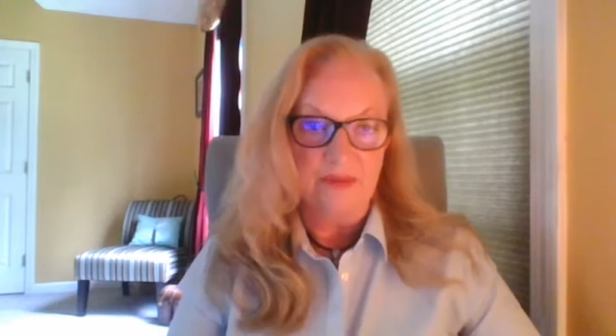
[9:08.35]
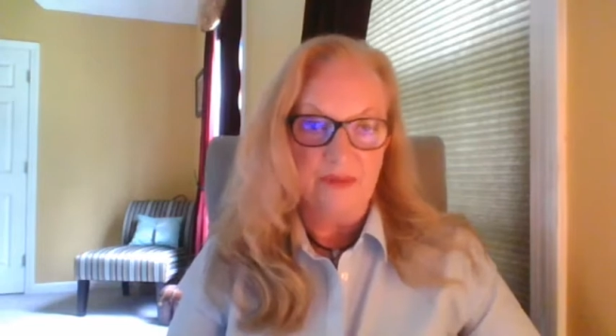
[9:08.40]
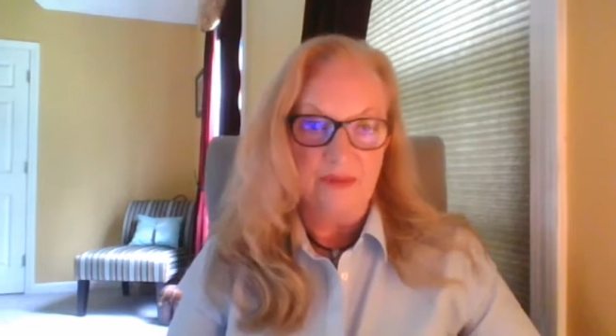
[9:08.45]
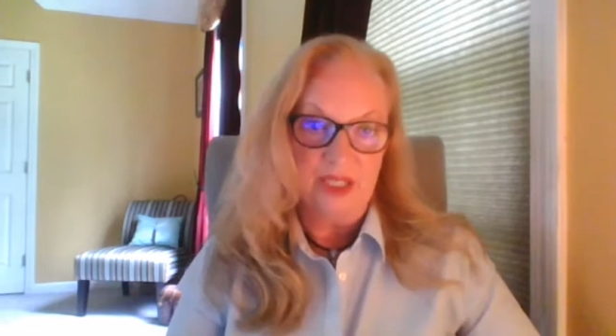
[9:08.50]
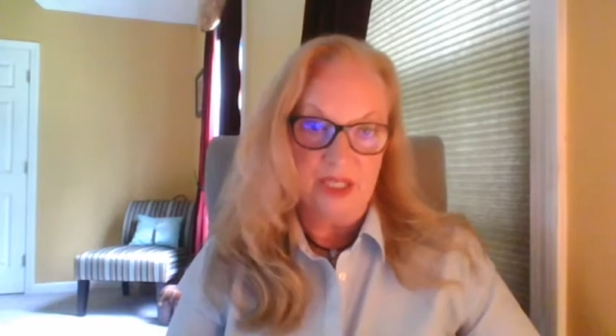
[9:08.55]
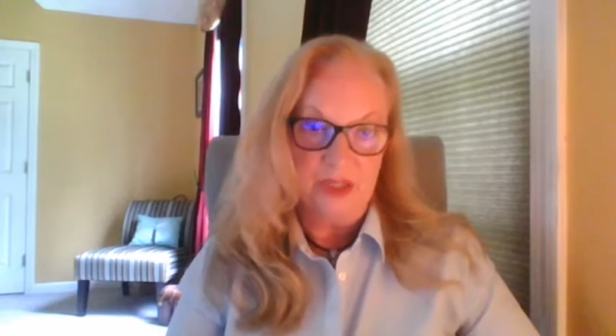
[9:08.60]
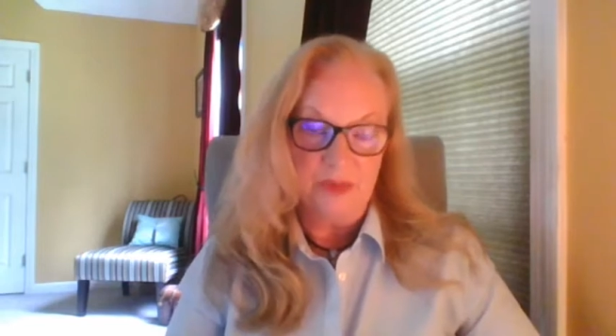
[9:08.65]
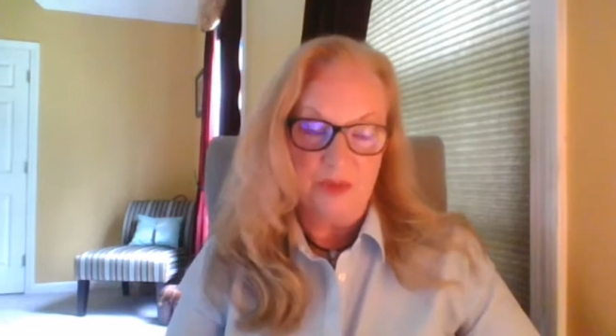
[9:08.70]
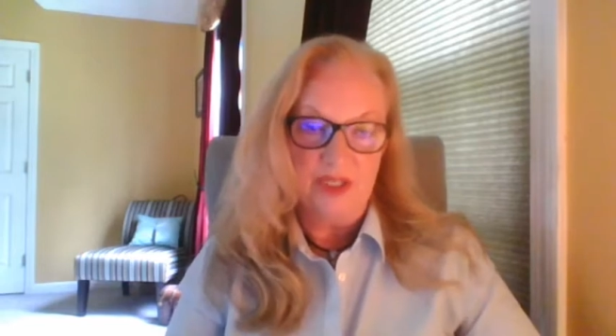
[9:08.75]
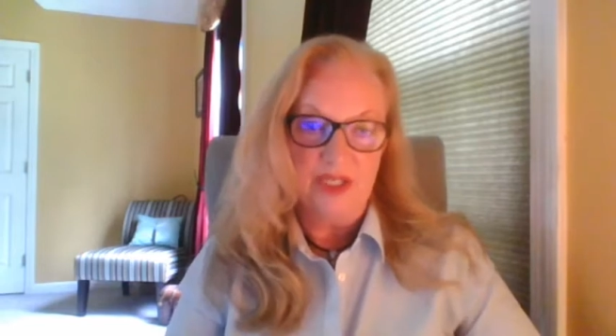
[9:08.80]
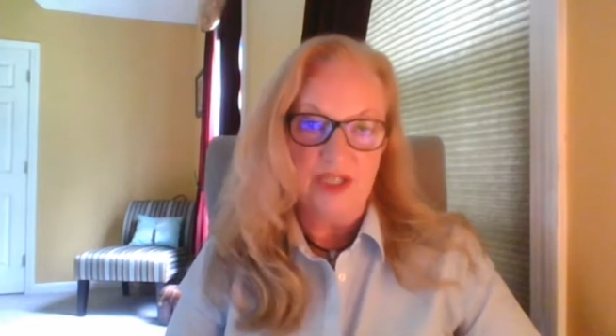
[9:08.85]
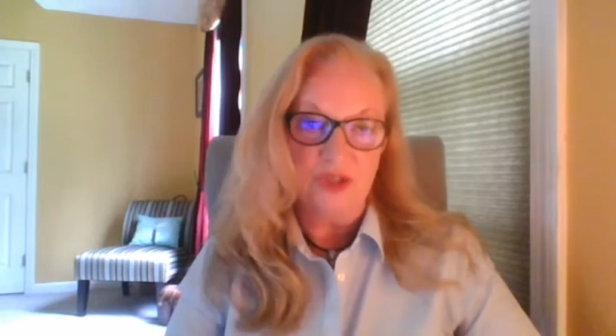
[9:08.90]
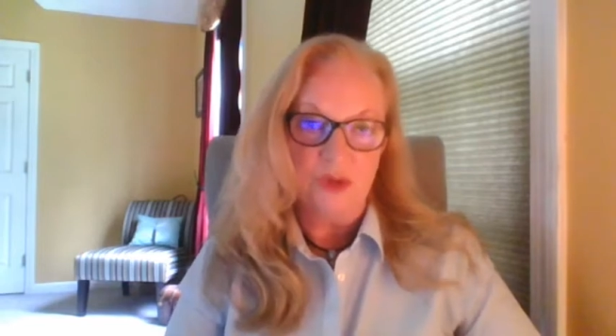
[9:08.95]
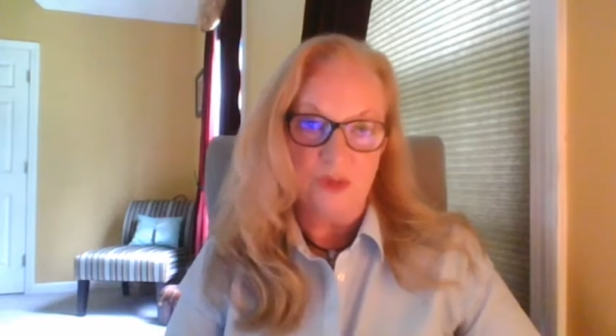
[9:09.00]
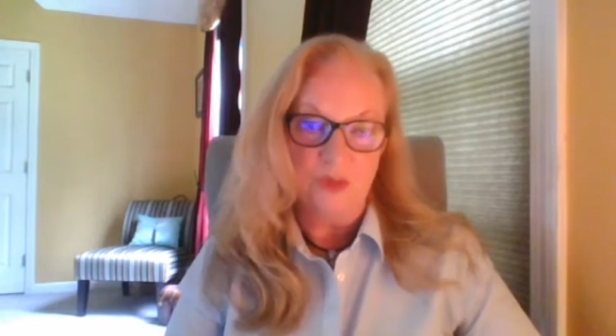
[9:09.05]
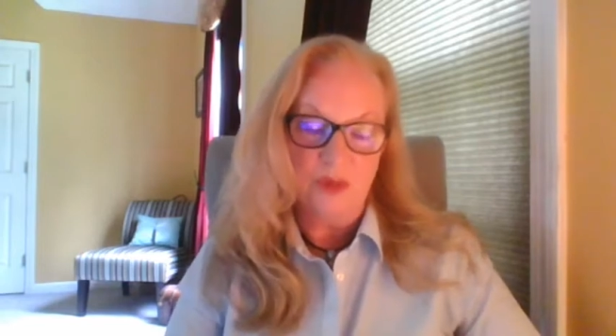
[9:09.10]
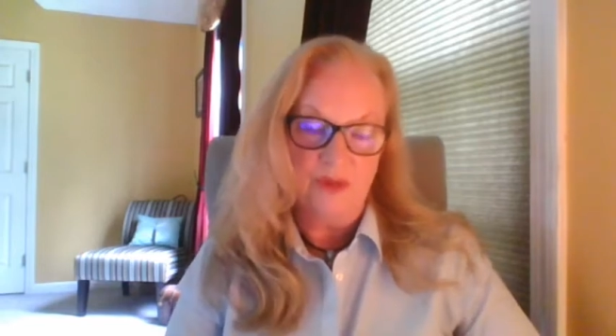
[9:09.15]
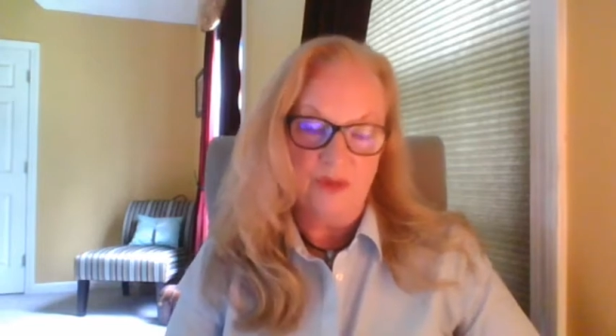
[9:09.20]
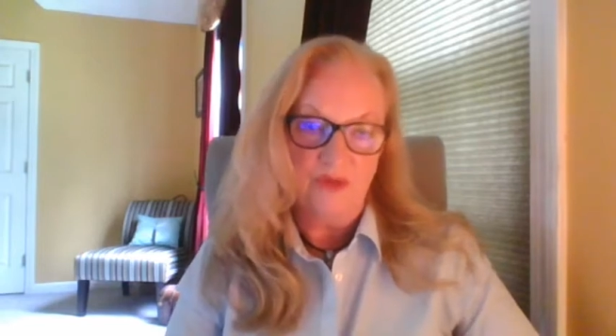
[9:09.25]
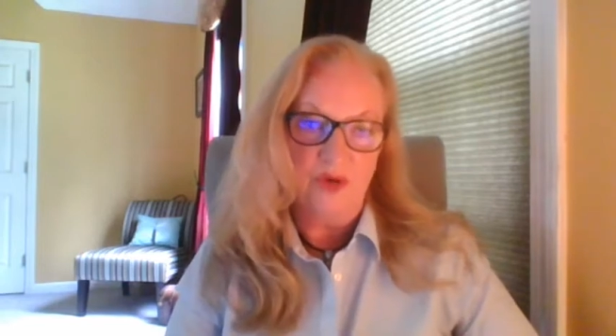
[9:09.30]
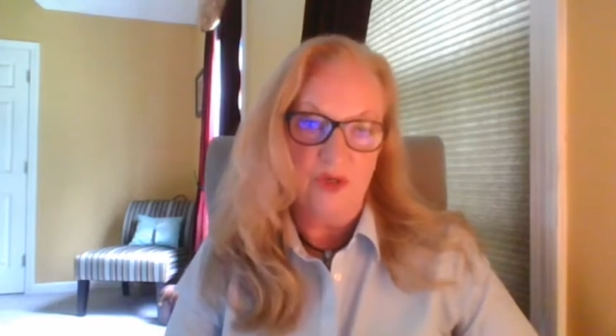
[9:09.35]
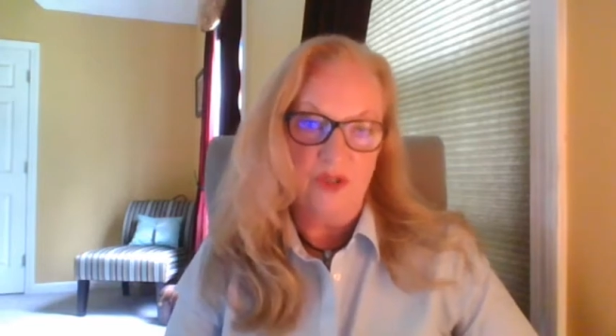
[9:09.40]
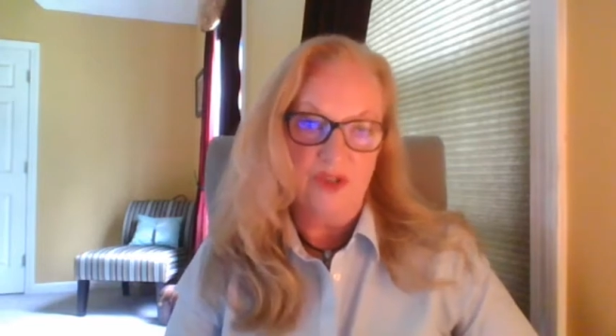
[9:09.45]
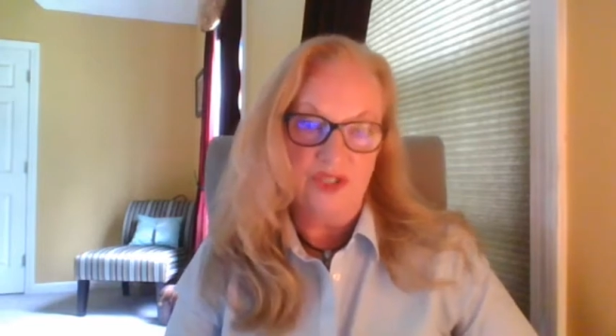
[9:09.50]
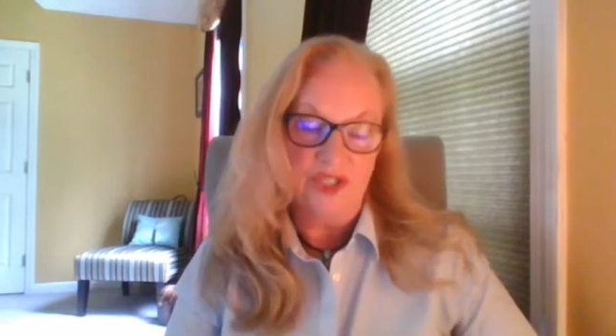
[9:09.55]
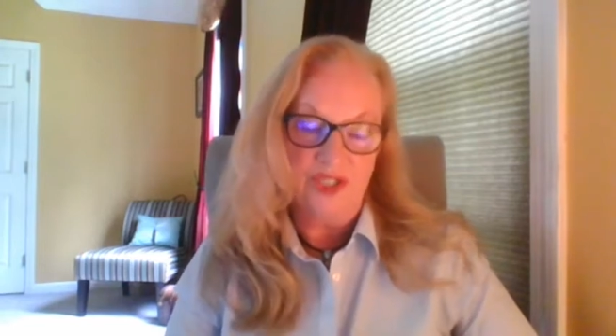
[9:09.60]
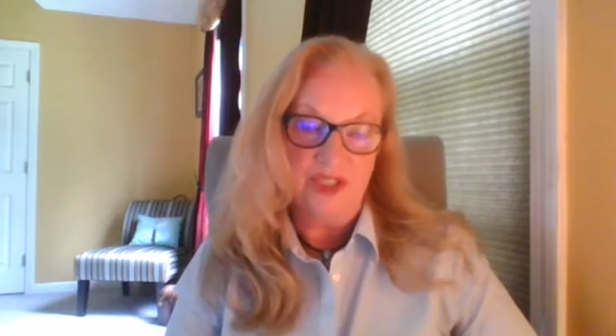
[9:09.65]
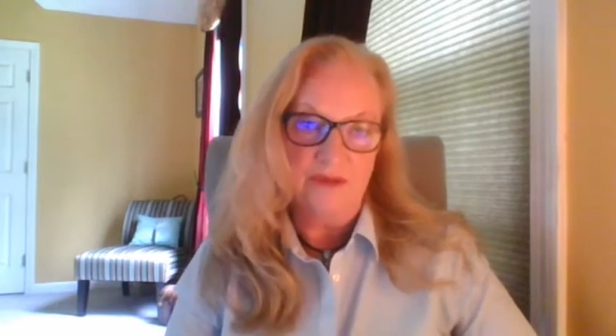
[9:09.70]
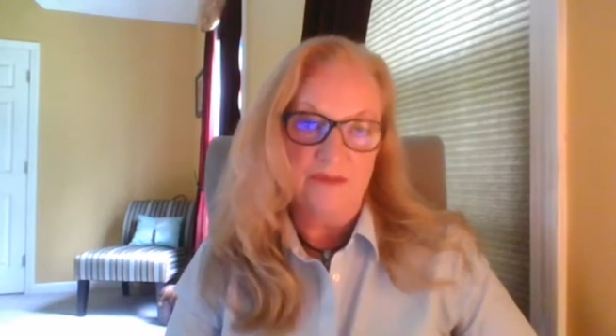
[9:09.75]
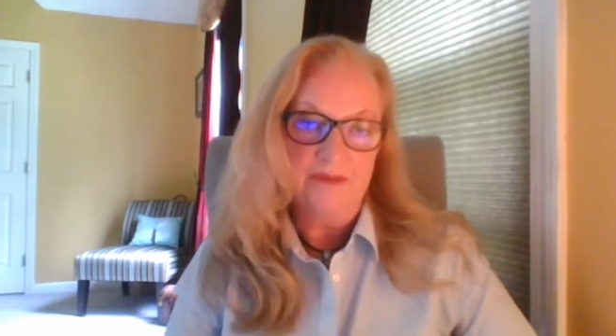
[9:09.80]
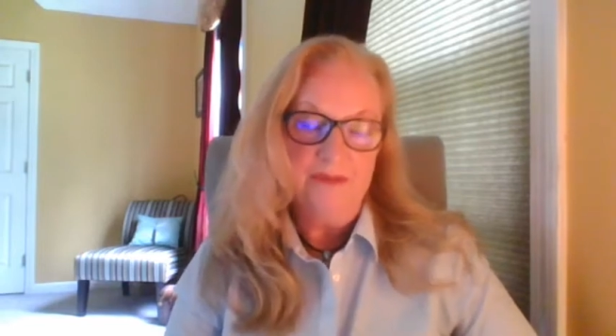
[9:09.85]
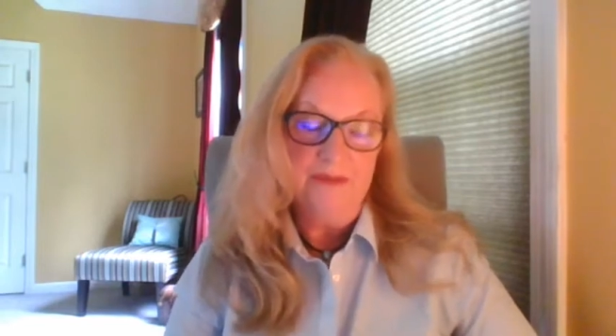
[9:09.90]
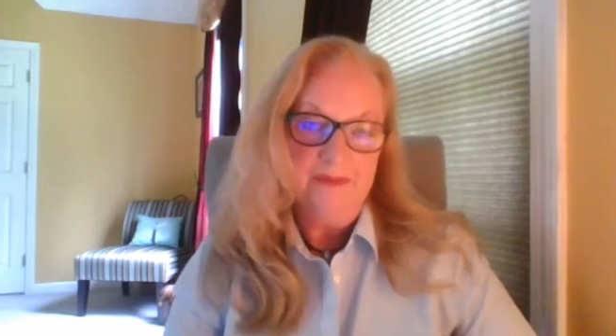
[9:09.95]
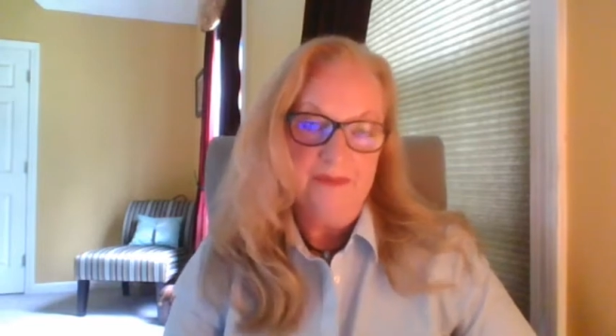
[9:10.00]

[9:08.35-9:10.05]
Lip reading: of these potential pitfalls too.